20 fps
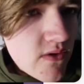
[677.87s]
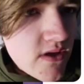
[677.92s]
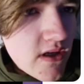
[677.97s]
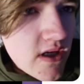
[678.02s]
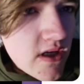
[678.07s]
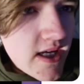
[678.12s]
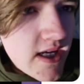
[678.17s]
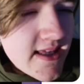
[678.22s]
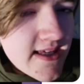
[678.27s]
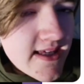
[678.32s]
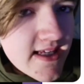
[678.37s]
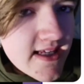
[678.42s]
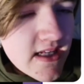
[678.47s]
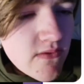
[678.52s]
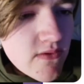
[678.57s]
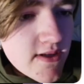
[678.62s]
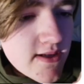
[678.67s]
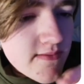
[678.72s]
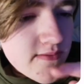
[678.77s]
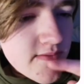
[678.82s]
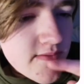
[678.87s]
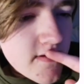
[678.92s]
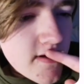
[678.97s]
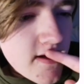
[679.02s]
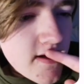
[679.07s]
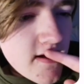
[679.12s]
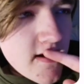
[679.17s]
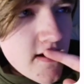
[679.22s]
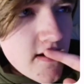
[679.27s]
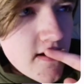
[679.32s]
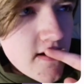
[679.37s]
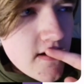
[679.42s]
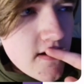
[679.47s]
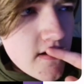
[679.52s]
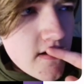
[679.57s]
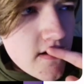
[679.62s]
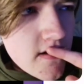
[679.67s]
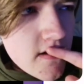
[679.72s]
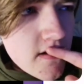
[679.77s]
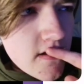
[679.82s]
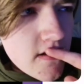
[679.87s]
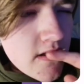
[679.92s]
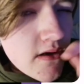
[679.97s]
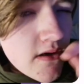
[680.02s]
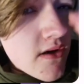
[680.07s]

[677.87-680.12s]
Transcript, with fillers: like I think he was. Oh,